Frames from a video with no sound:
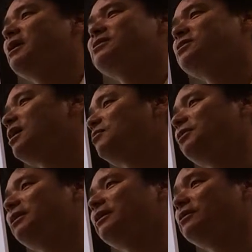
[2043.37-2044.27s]
and that's not
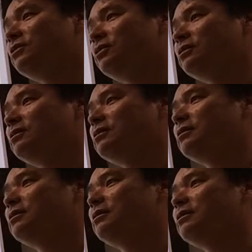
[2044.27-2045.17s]
really inert.
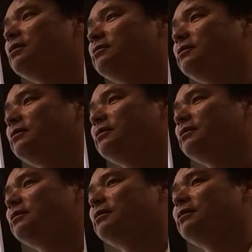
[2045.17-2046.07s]
You know
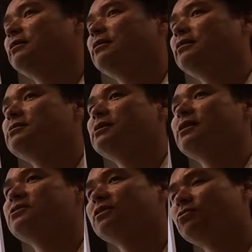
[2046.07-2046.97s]
that's
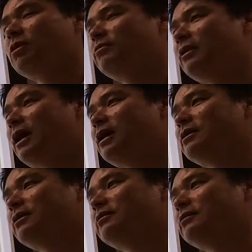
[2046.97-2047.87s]
actually quite
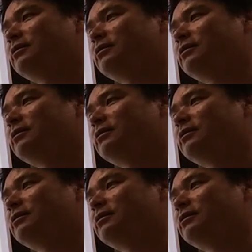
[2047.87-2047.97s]
reactive.